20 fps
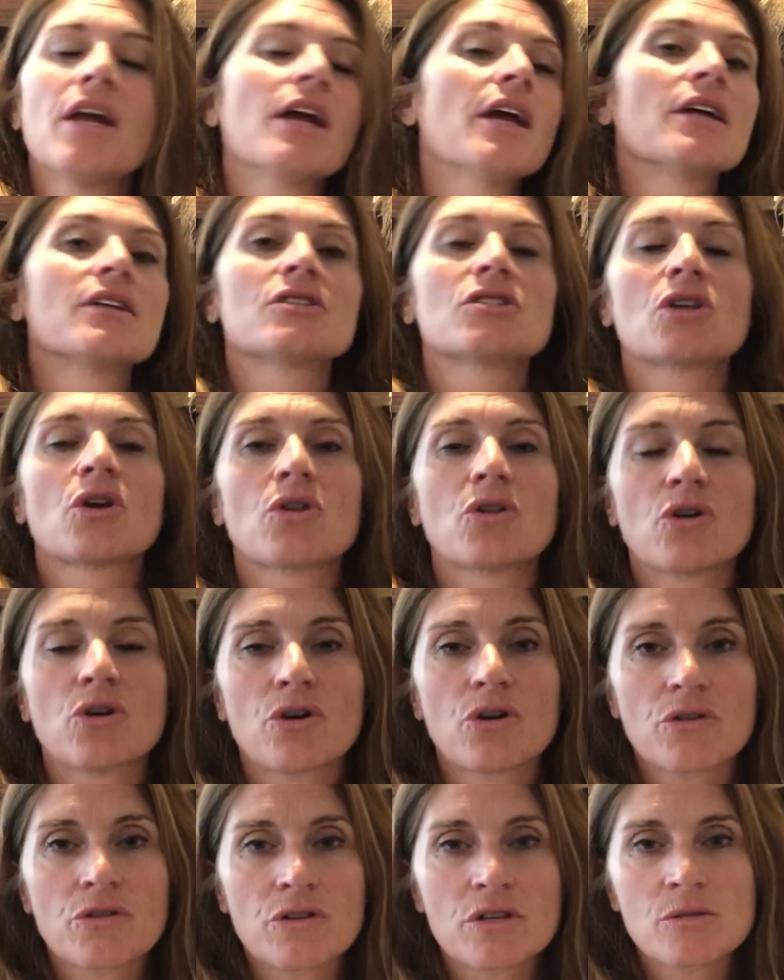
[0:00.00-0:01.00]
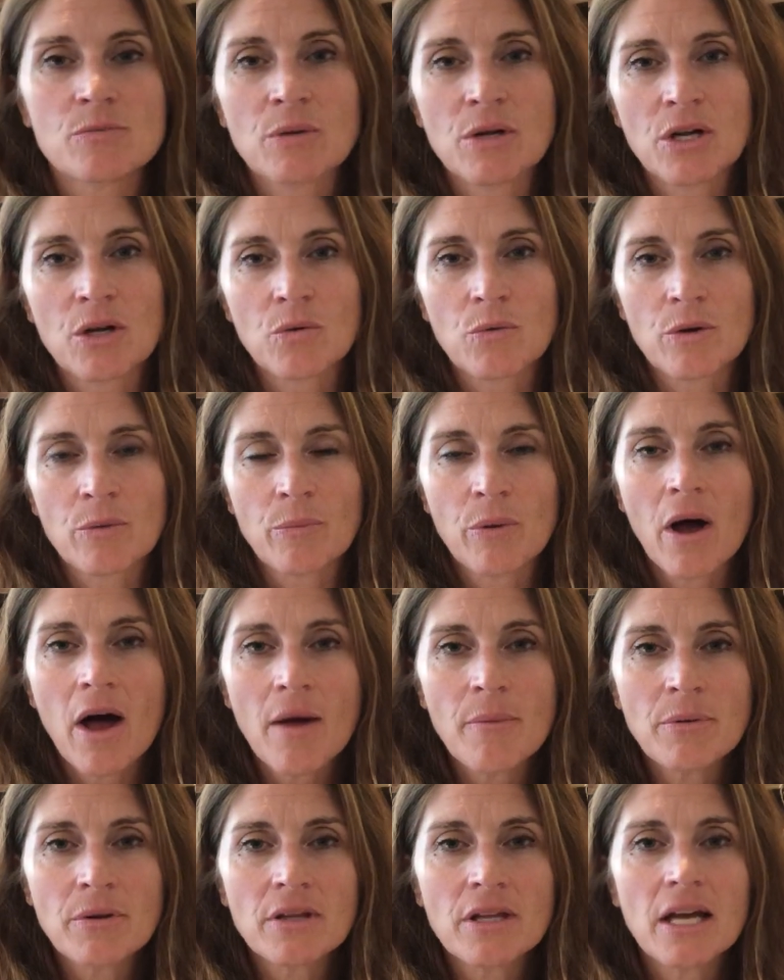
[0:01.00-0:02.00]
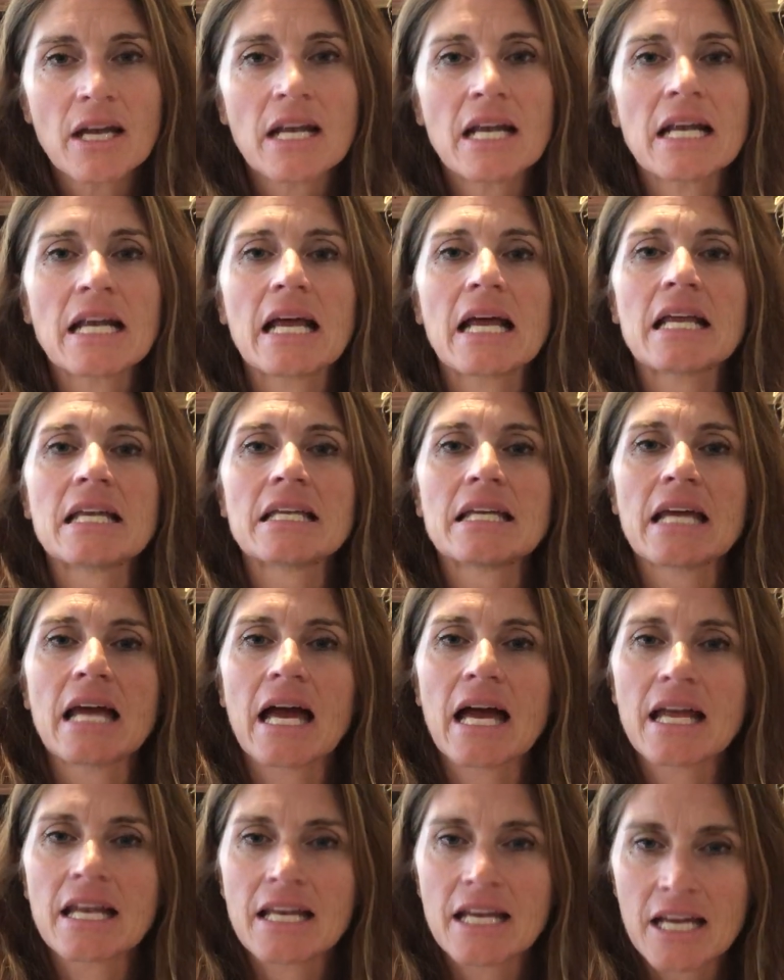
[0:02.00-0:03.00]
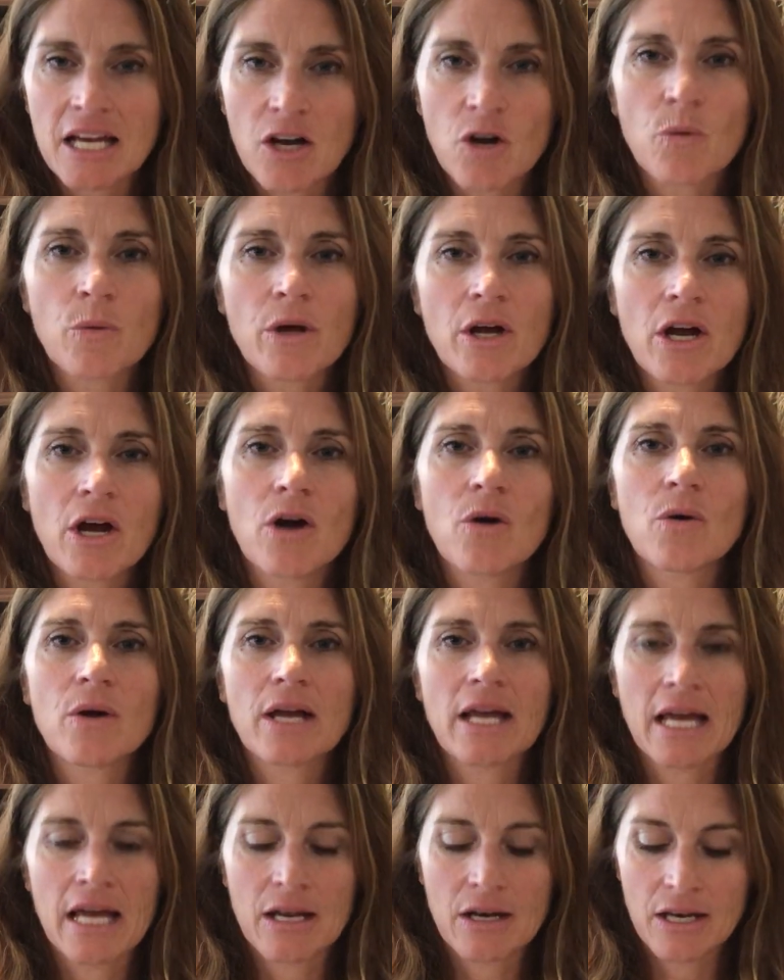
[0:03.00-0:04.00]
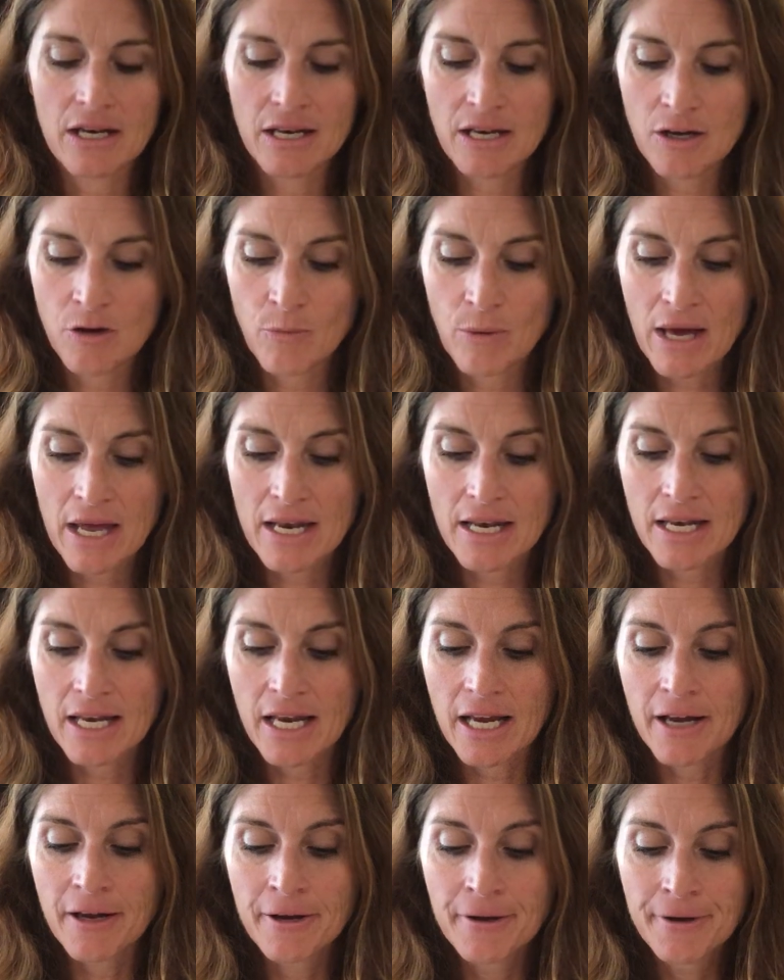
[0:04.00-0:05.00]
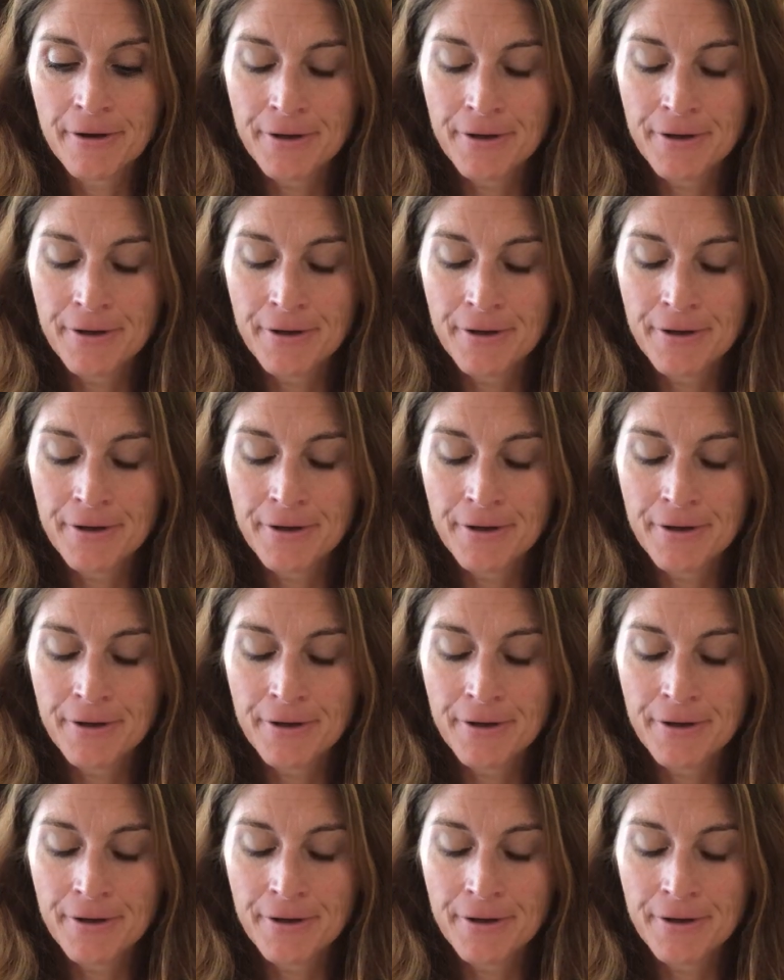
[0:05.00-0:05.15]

And so the earth is being repopulated, and yet here we go again in humanity.